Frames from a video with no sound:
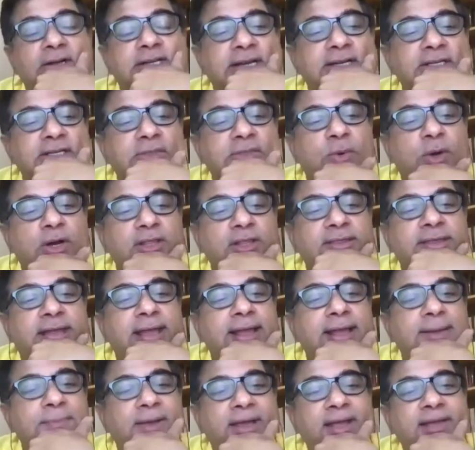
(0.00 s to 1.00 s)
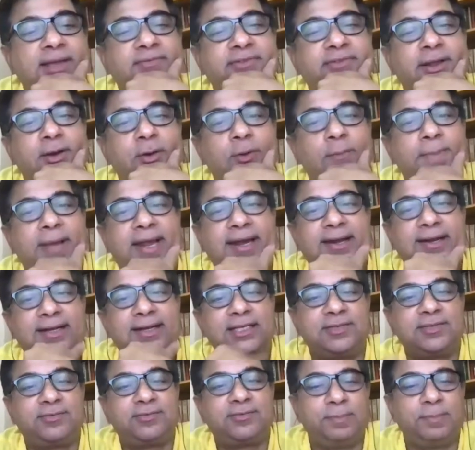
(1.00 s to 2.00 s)
I just want to thank my fellow
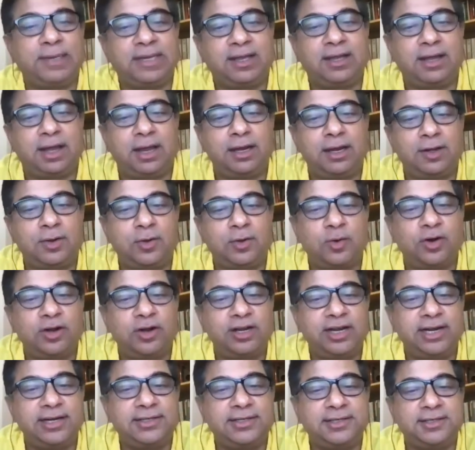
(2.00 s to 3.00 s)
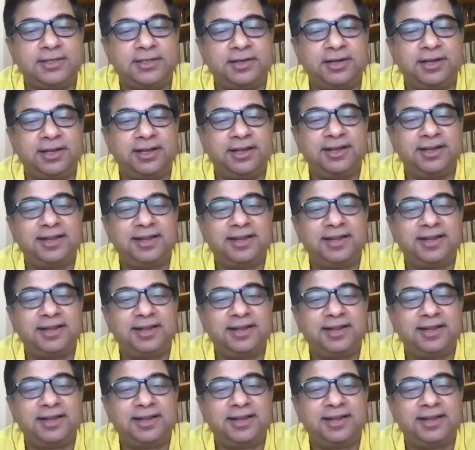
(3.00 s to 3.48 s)
panelists for being color coordinated today.